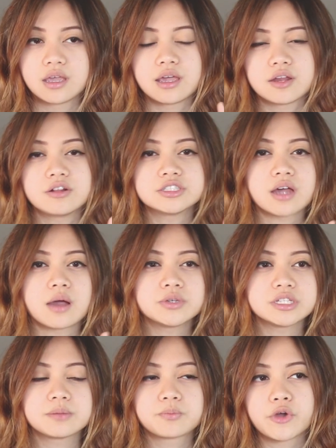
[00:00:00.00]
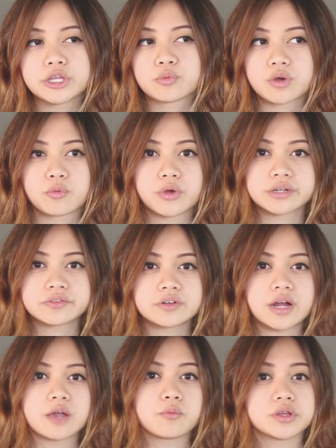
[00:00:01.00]
And also I was at a point where whenever
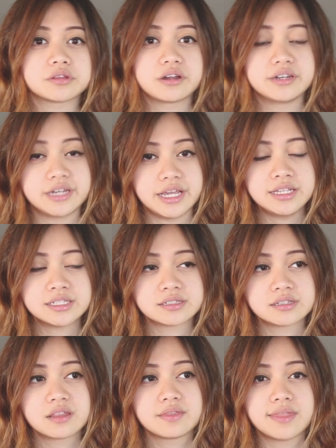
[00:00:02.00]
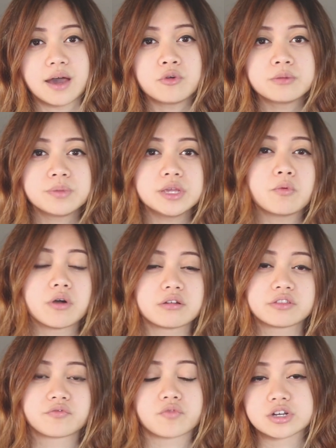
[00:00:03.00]
I went on dates, that would be one
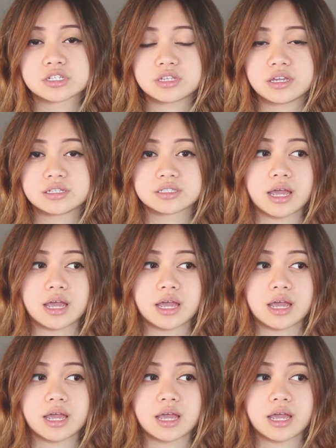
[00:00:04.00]
of the first things